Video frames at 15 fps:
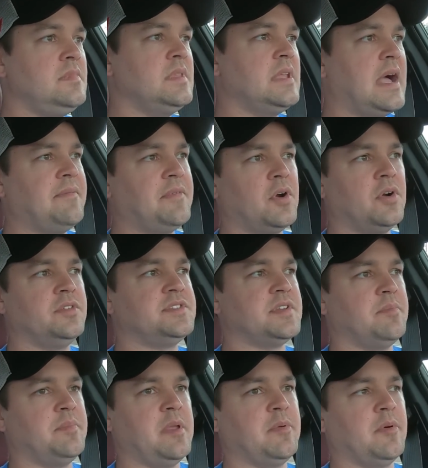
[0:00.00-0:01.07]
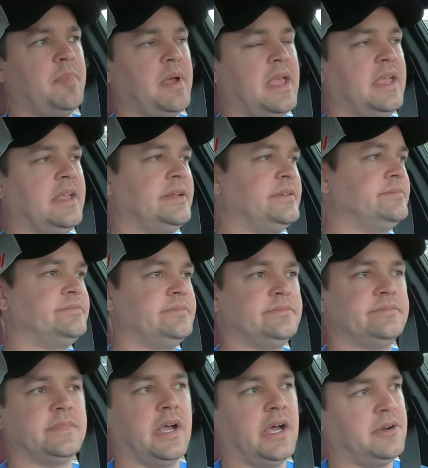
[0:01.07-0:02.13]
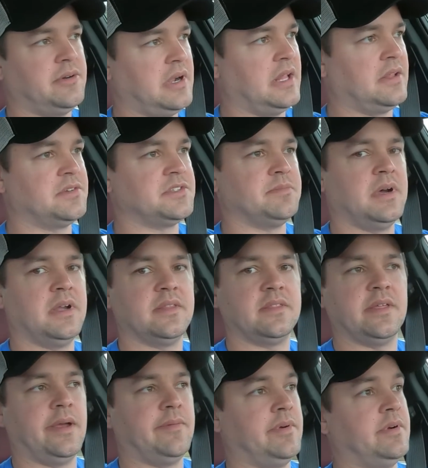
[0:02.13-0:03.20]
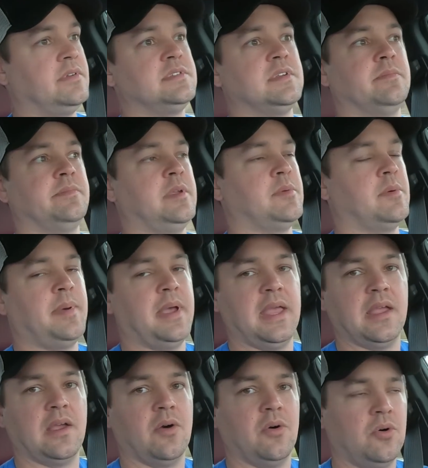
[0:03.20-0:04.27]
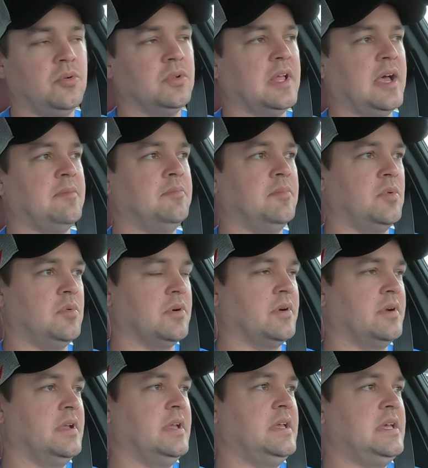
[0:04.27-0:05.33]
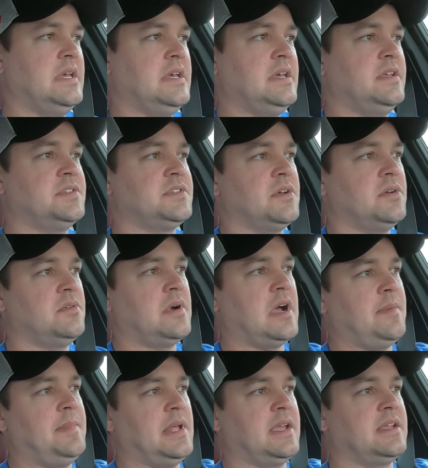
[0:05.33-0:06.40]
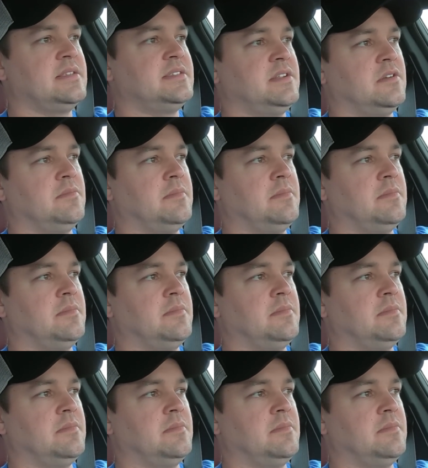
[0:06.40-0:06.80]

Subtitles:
I've heard some people paying $100 a month. I've heard some people paying a whole lot more. So, I mean, I consider